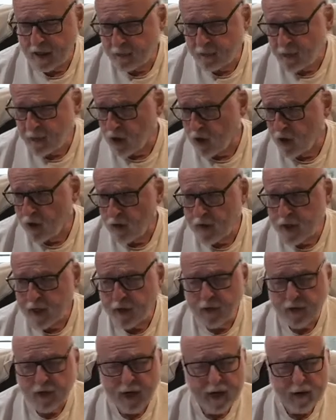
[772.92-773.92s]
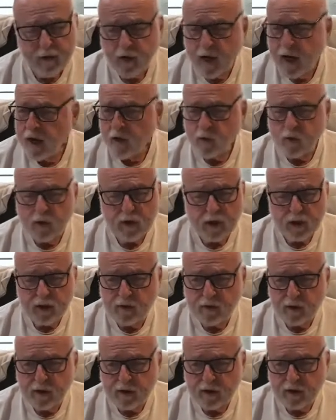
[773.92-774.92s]
call the other day where
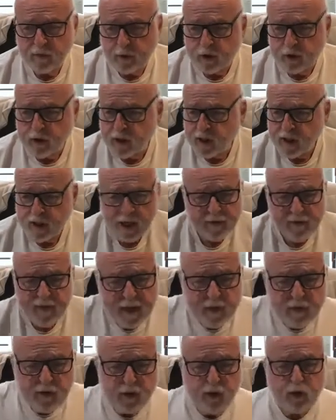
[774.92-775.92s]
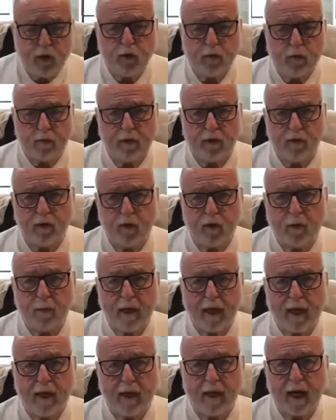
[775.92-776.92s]
the person said, I've never Zoomed before in my
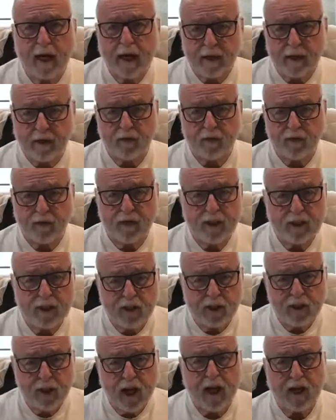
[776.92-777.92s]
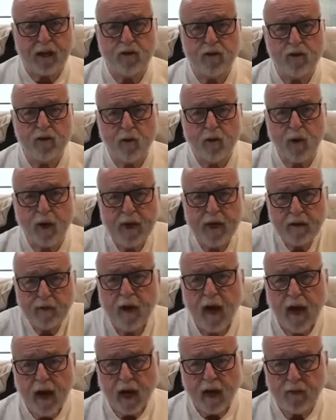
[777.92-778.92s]
life. This is a new way
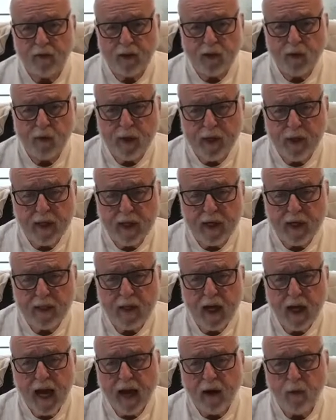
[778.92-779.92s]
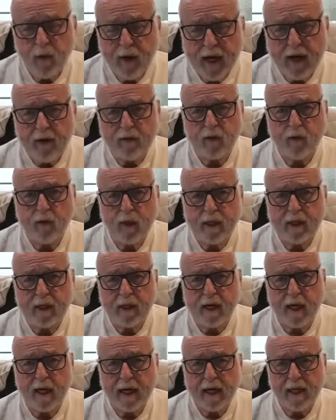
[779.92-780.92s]
of doing things. And we have to
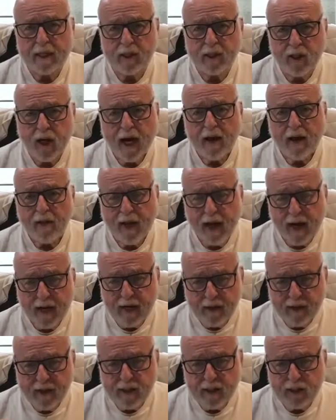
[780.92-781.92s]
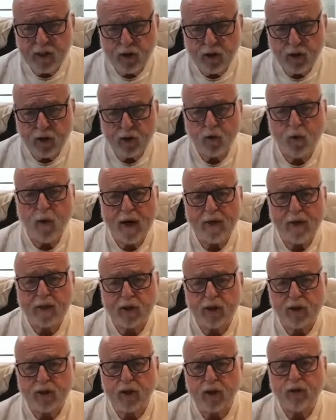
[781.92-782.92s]
realize that this is a new way. This
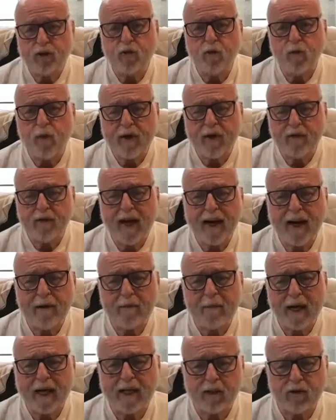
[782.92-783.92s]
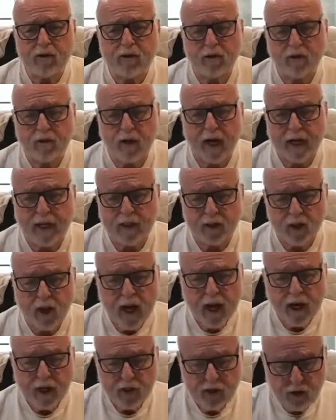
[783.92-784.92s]
is a new way of getting medical advice,
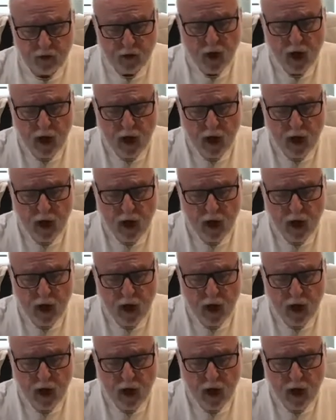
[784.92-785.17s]
to